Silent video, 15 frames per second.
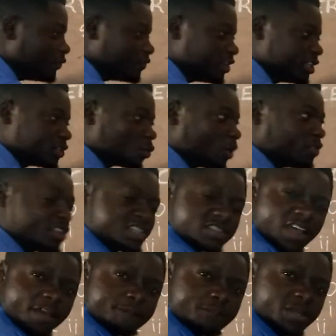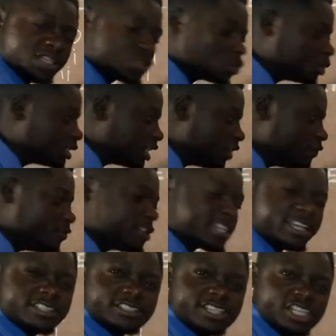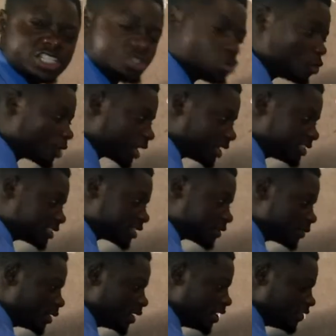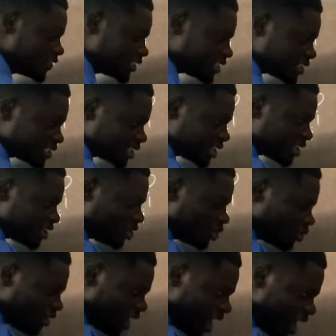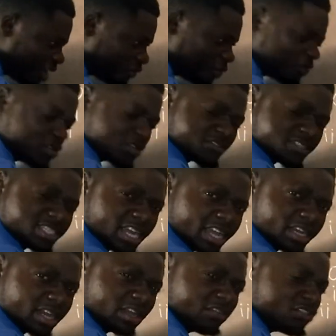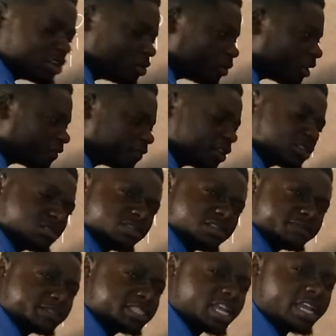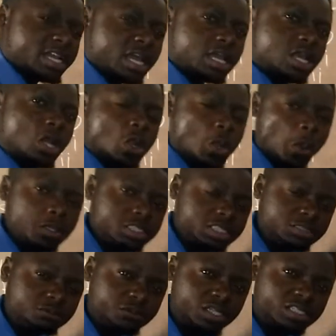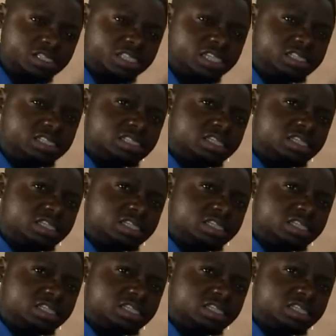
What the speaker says: this, when this happens, we term this as stage 2 cancer. This is the lower half of the vagina, the lower third of the vagina, not infected,